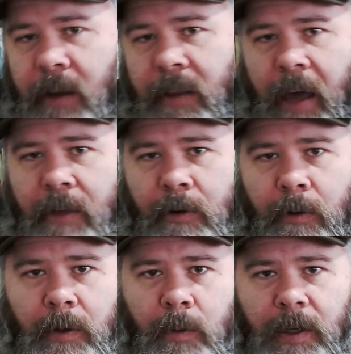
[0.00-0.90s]
and the other
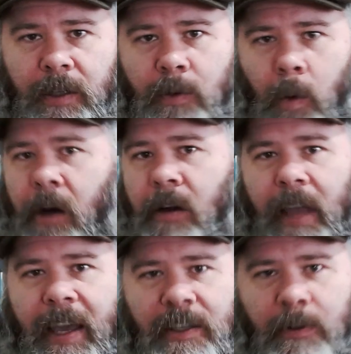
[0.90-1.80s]
one was water
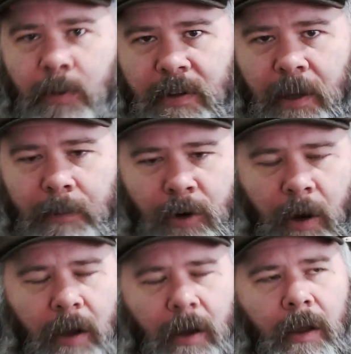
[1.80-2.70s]
laced with some drug.